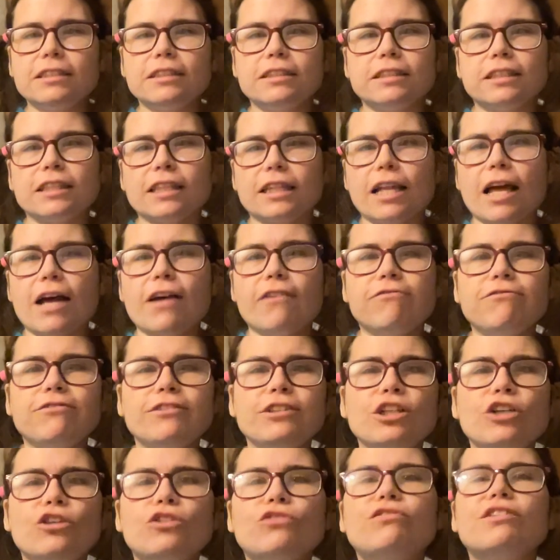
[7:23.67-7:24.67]

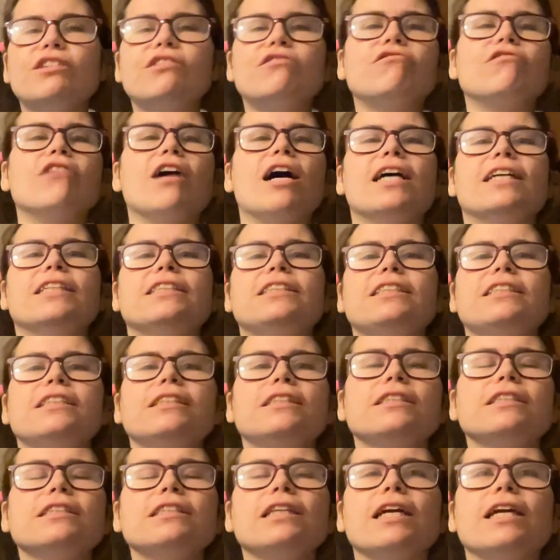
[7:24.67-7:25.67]
leftover
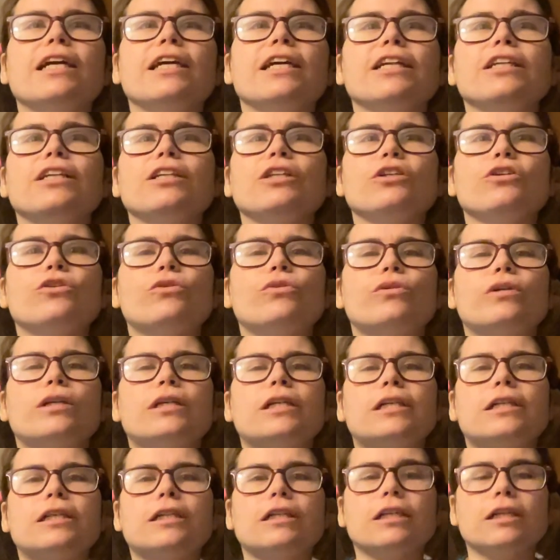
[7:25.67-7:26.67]
resin in
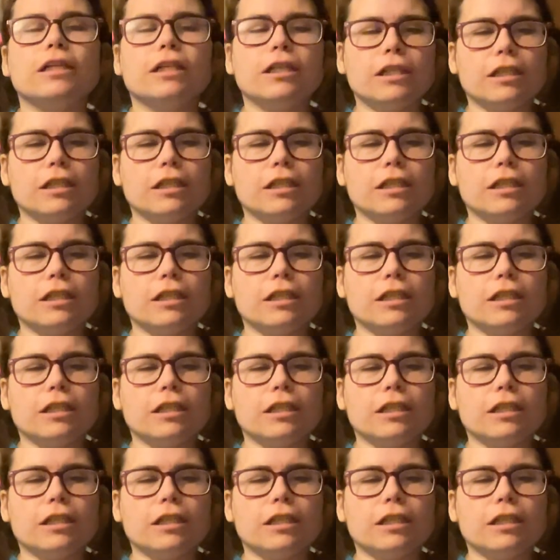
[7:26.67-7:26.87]
your